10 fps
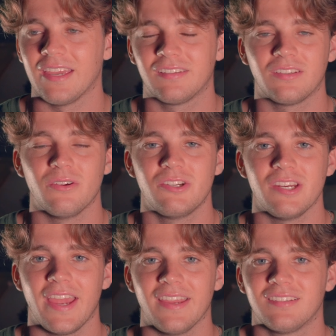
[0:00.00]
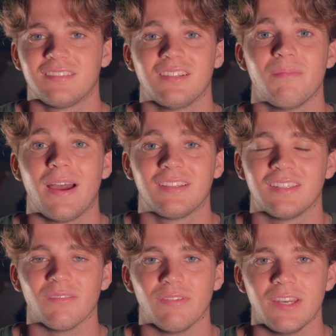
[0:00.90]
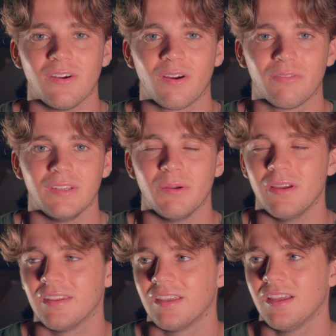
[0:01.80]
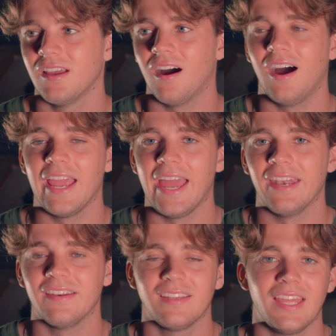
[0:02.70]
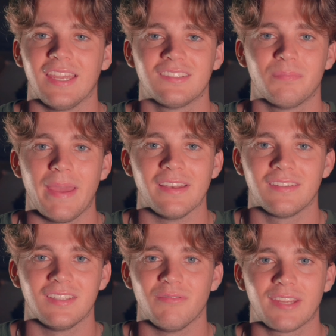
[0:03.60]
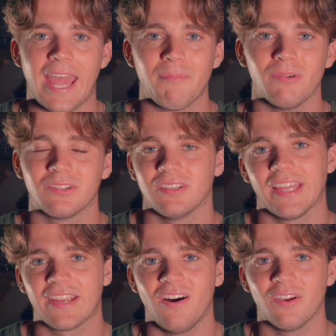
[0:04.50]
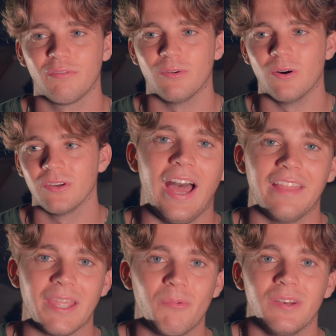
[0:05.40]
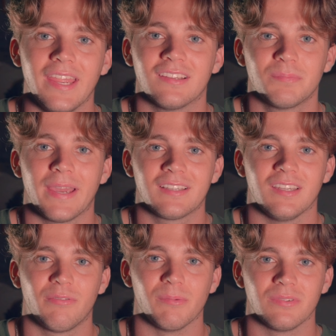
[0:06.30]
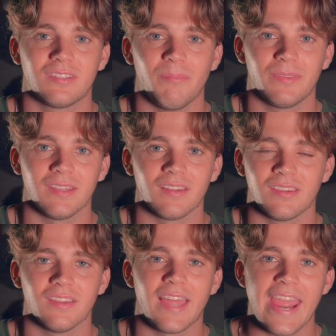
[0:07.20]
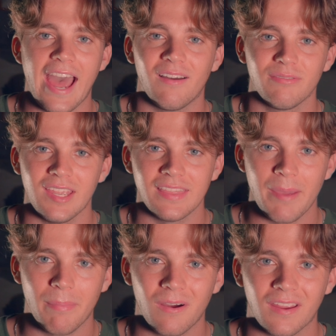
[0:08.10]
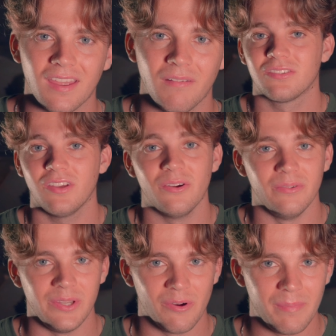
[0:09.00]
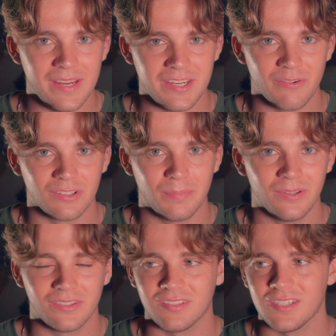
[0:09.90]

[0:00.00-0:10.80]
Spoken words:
associate cinematic videography with high-end, expensive cameras that they can't afford, and they wouldn't expect it from something that they have in their pocket. So your immediate response